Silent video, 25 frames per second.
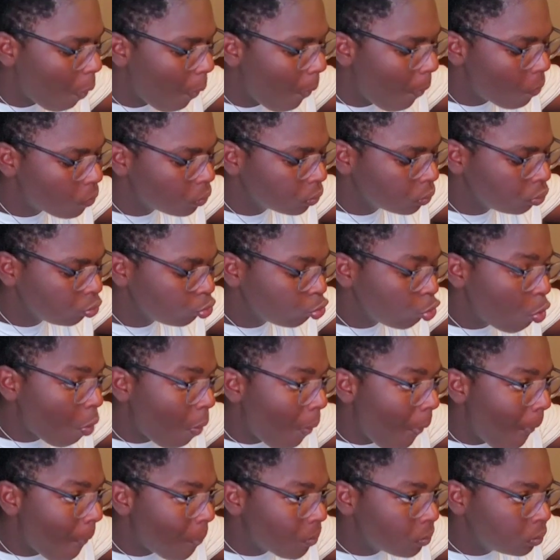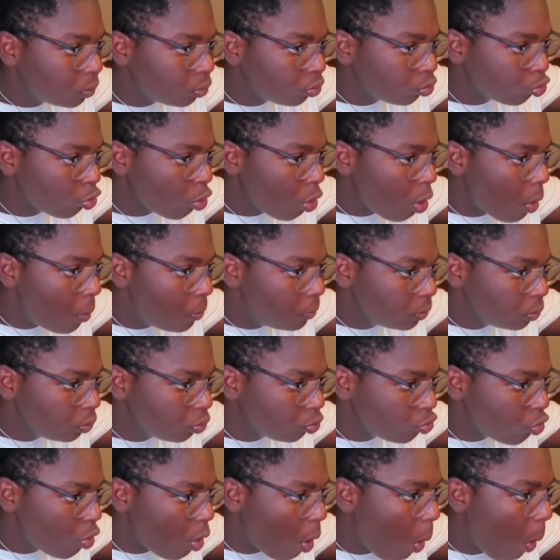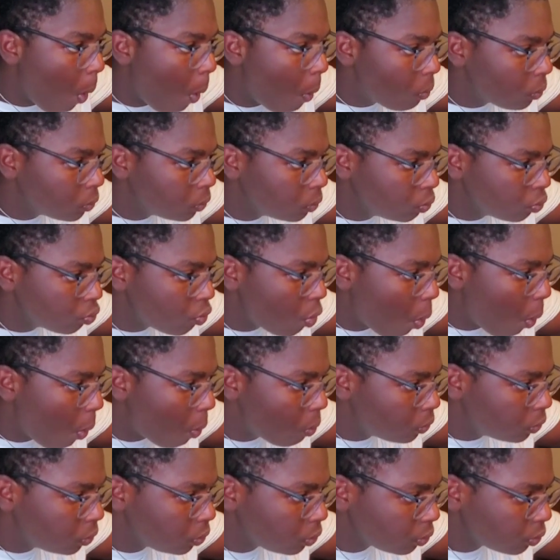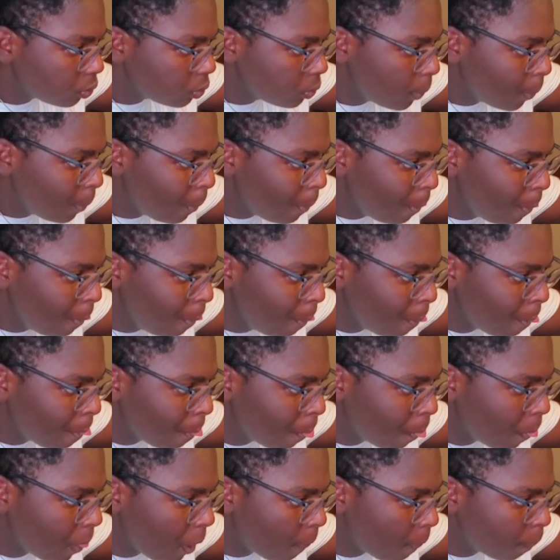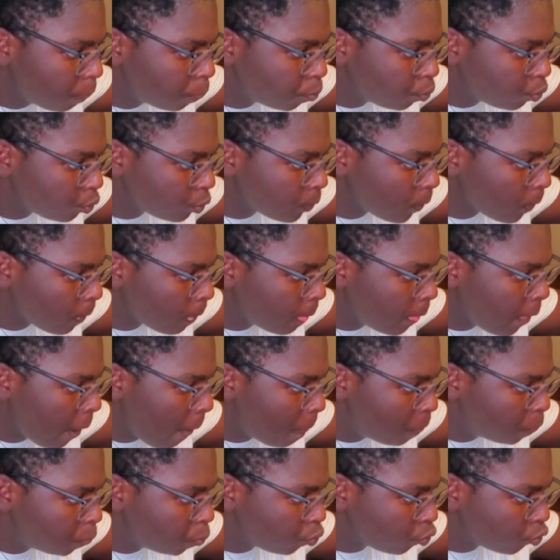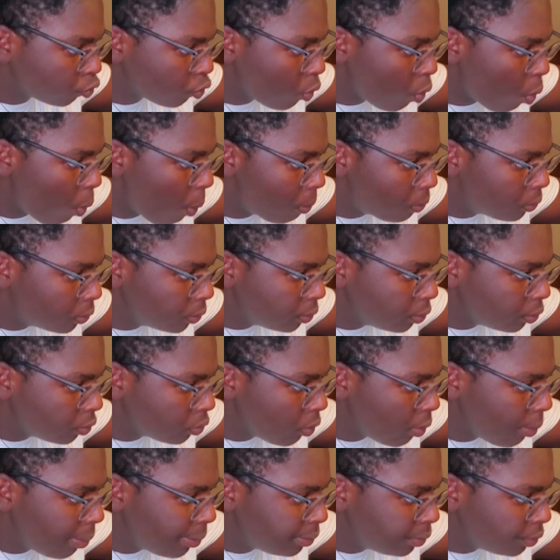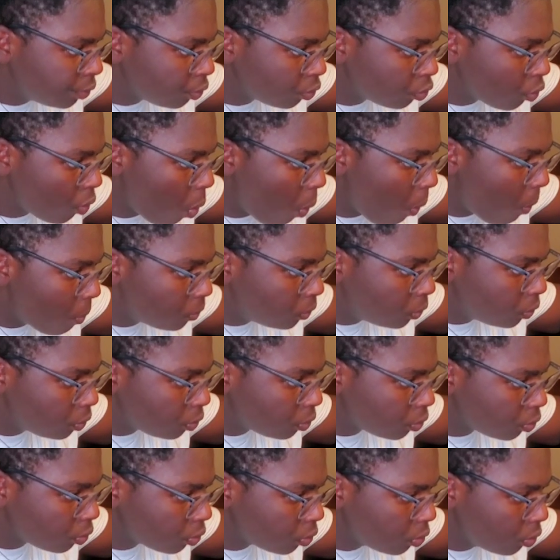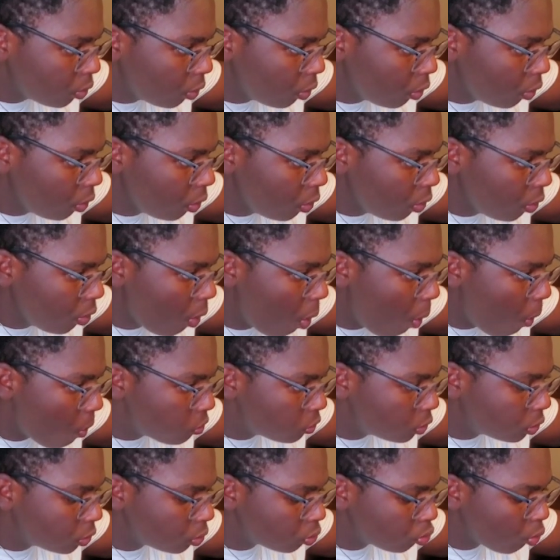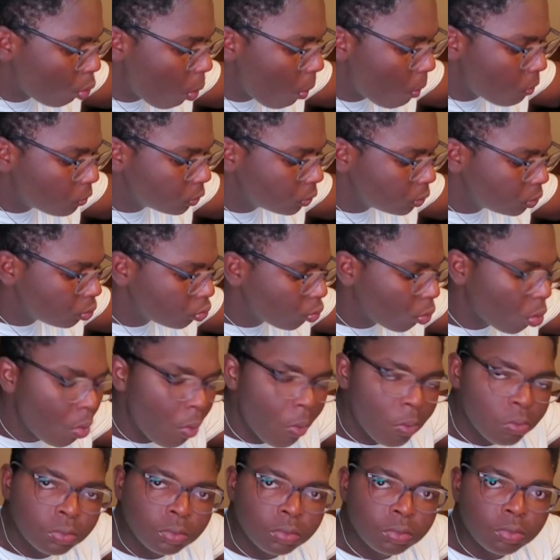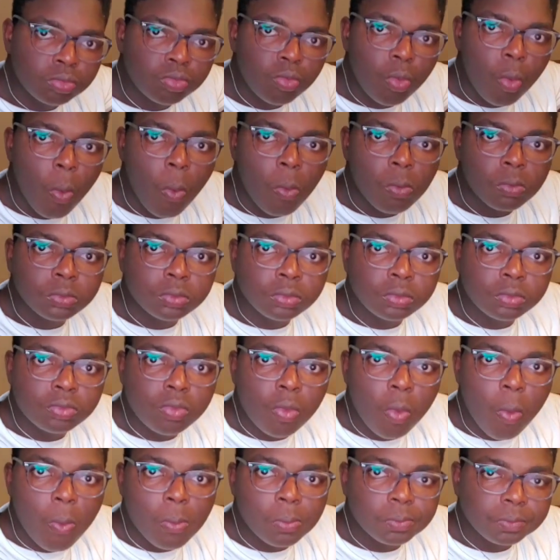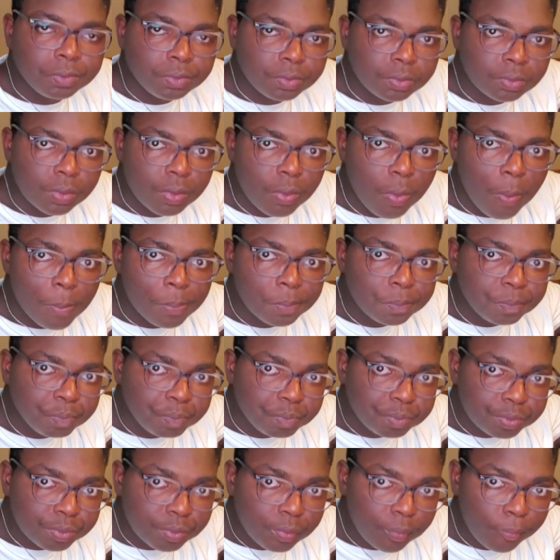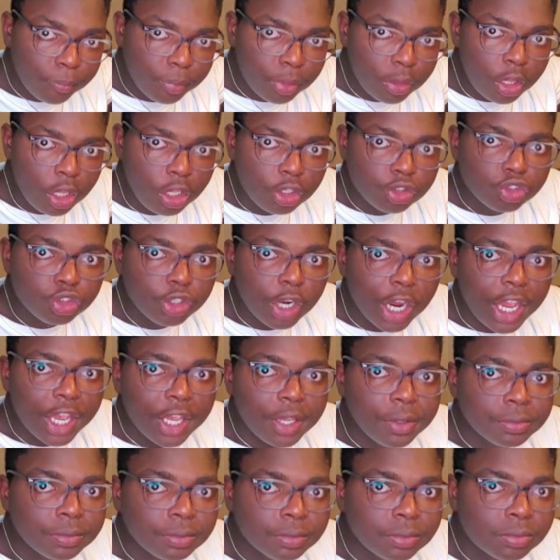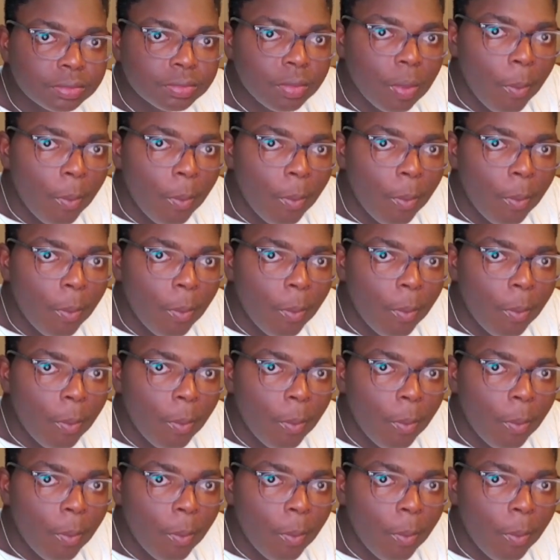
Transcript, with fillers: Try this recipe out. Let me know what you think. And we will see you on the next video. Holla! Try.